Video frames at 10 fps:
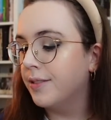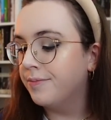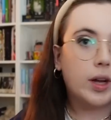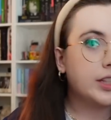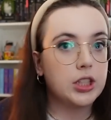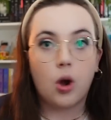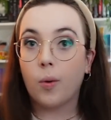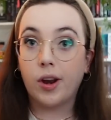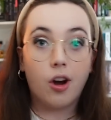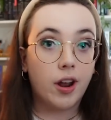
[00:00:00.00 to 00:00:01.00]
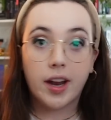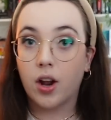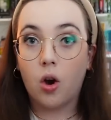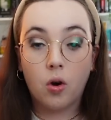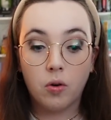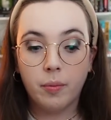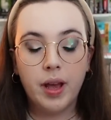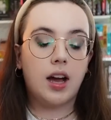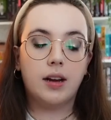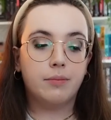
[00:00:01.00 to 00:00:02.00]
what's going on at home.
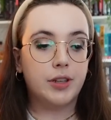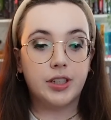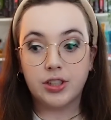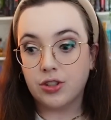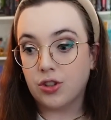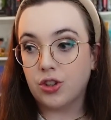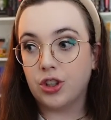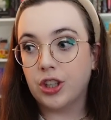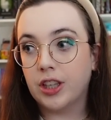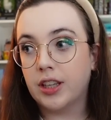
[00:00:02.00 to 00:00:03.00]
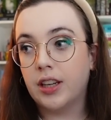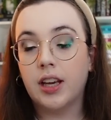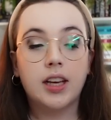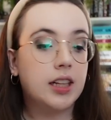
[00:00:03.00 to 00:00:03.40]
The dishes are good.